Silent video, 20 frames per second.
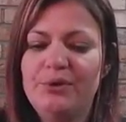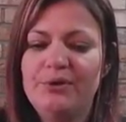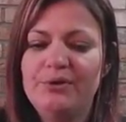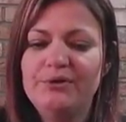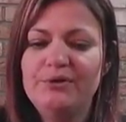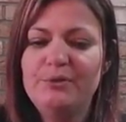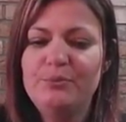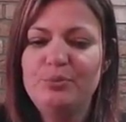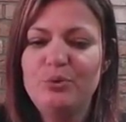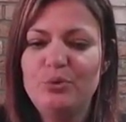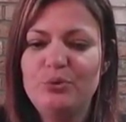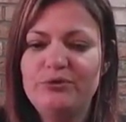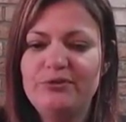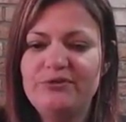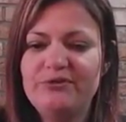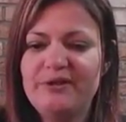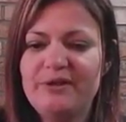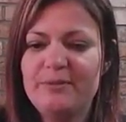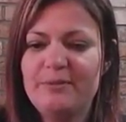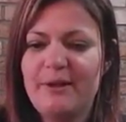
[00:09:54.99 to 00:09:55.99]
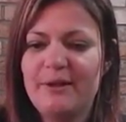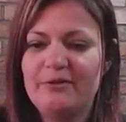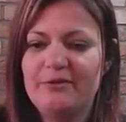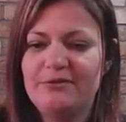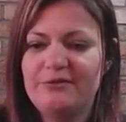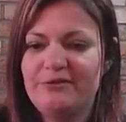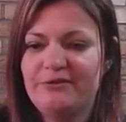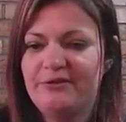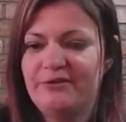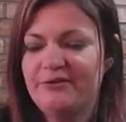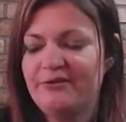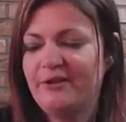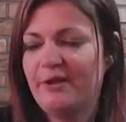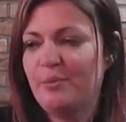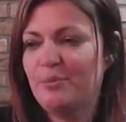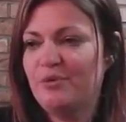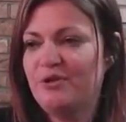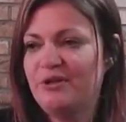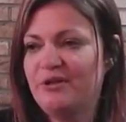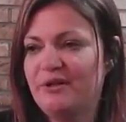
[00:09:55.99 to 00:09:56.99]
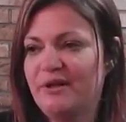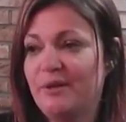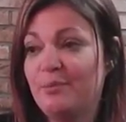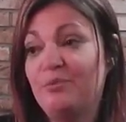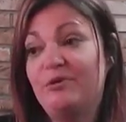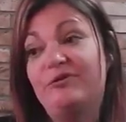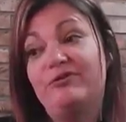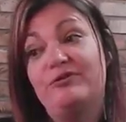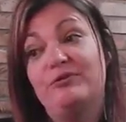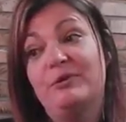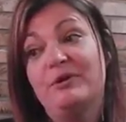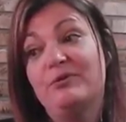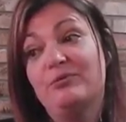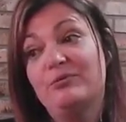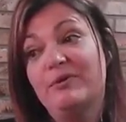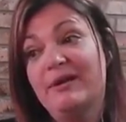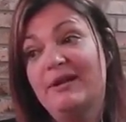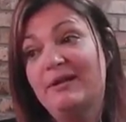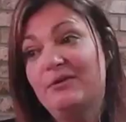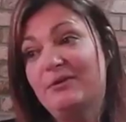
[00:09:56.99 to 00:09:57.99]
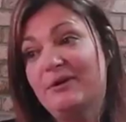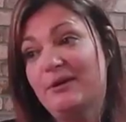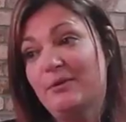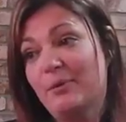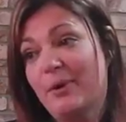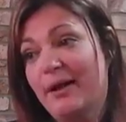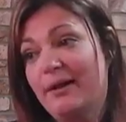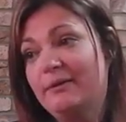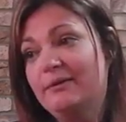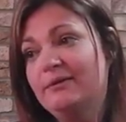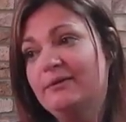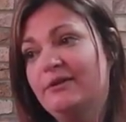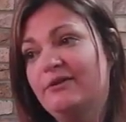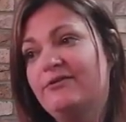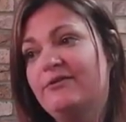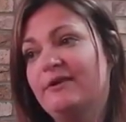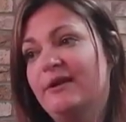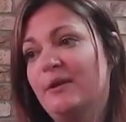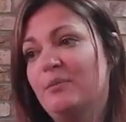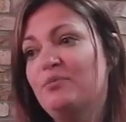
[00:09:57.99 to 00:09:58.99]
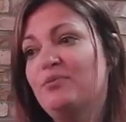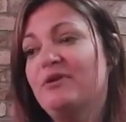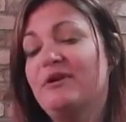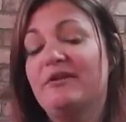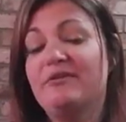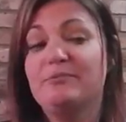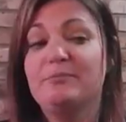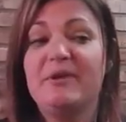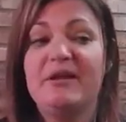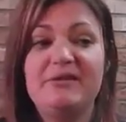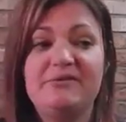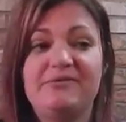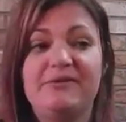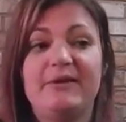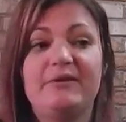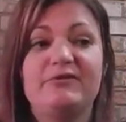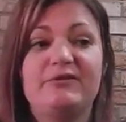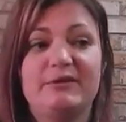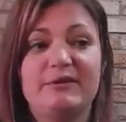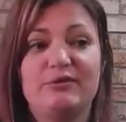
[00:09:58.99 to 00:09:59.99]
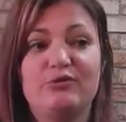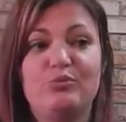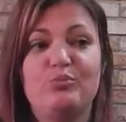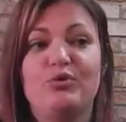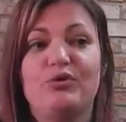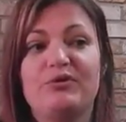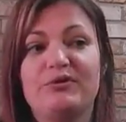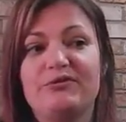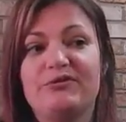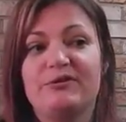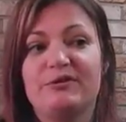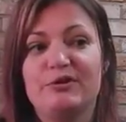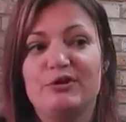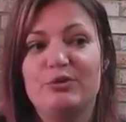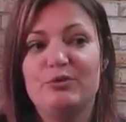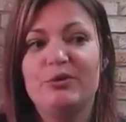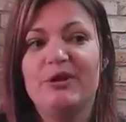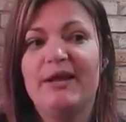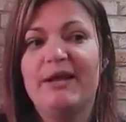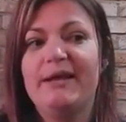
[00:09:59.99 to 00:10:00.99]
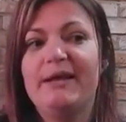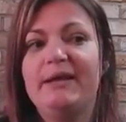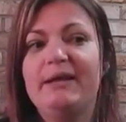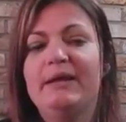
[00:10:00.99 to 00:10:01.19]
The important thing about obviously this company, the company is doing really, really well. This company is manufacturing these products in the UK.